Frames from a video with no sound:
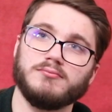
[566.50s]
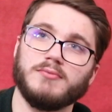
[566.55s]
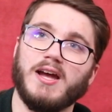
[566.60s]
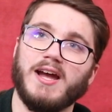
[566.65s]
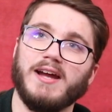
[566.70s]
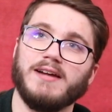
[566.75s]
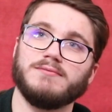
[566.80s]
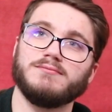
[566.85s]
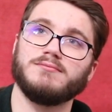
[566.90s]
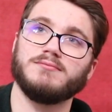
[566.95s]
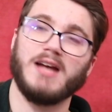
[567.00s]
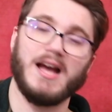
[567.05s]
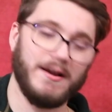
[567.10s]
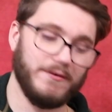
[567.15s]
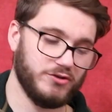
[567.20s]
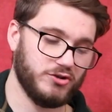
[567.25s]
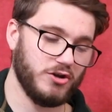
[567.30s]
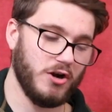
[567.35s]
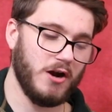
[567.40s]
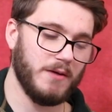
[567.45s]
A,
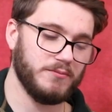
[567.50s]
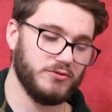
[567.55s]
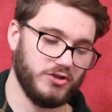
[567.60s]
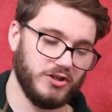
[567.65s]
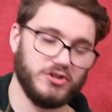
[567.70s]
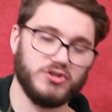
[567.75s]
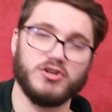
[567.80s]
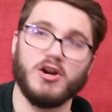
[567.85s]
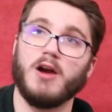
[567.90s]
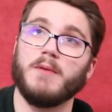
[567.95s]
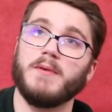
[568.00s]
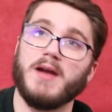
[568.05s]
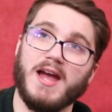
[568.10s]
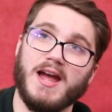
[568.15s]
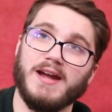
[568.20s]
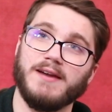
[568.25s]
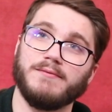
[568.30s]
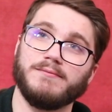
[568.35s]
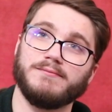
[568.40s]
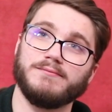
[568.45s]
F sharp, G sharp,
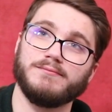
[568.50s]
A.